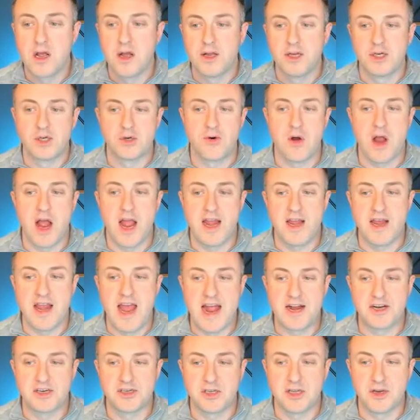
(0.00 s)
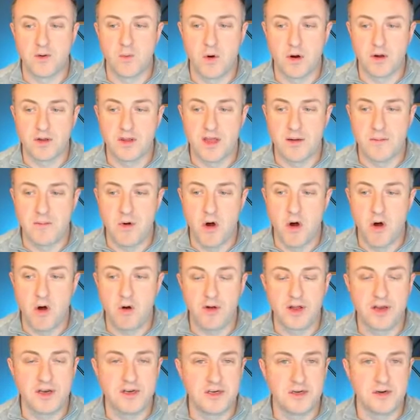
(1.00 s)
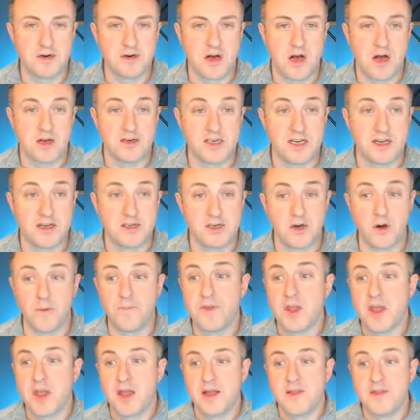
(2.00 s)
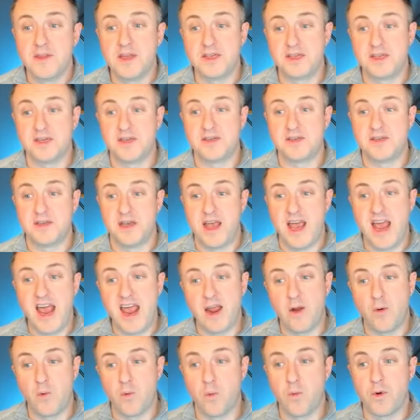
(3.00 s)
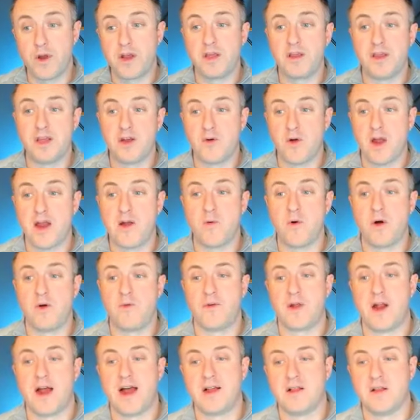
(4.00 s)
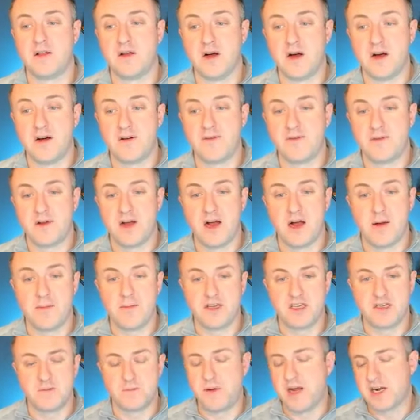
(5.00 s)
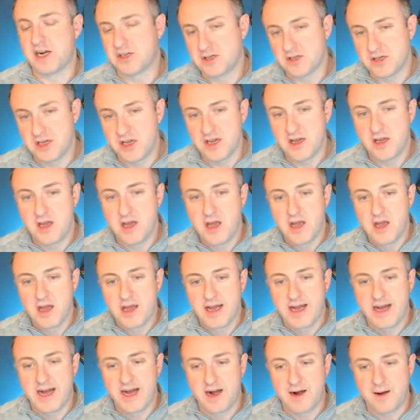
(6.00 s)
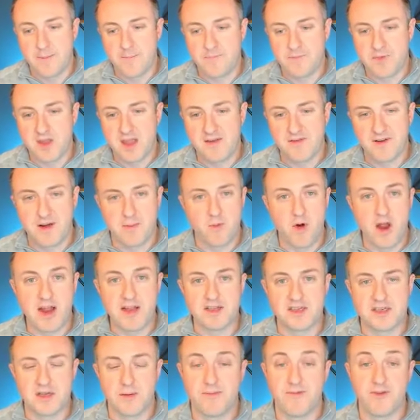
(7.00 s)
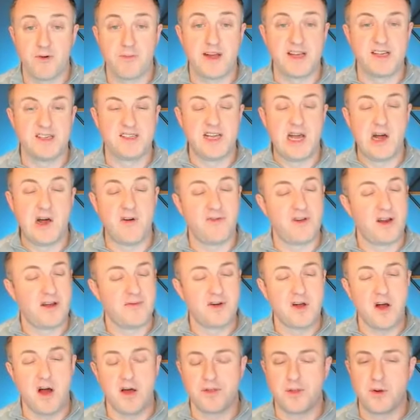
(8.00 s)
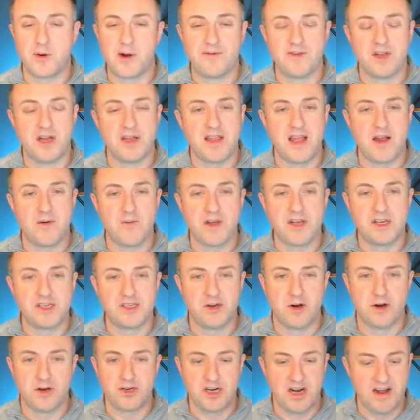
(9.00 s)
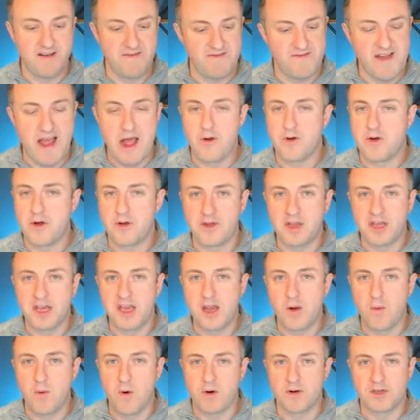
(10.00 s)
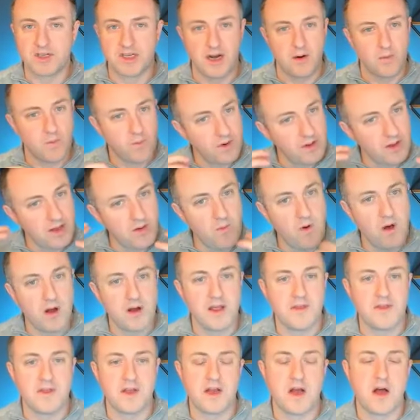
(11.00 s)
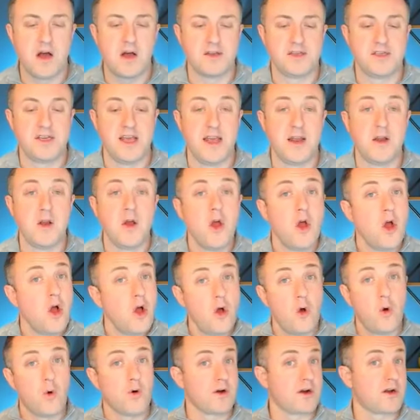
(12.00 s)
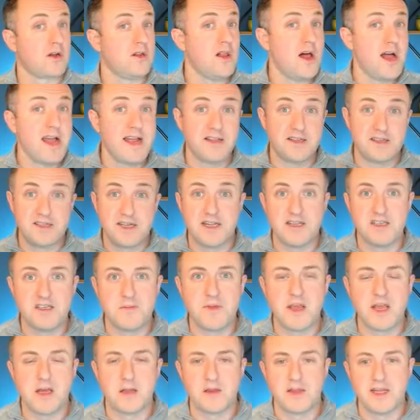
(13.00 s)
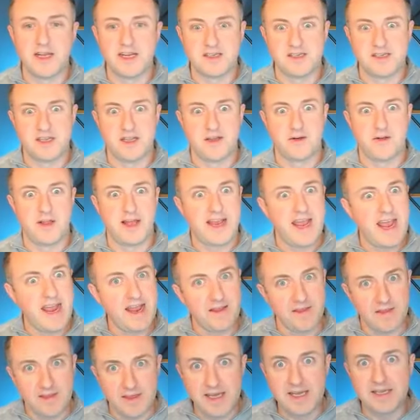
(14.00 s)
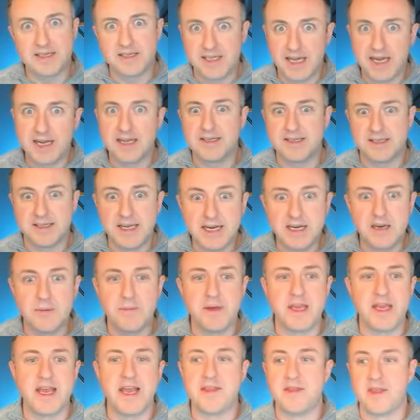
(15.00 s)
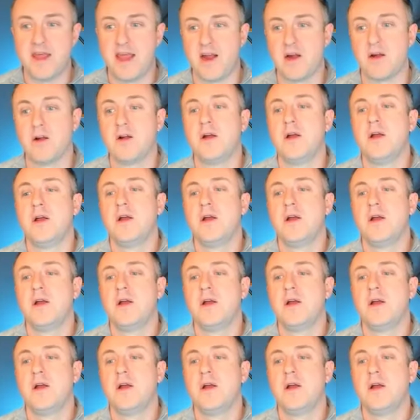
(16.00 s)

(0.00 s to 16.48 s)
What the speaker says: Try and naturally work them all into your content. So this is a really great one that I love, especially if I'm writing something for myself and I've gone through and I've done that research and I found all the keywords that I really want in the content, or a client sends me a list and they're like, hey, these things need to be in there.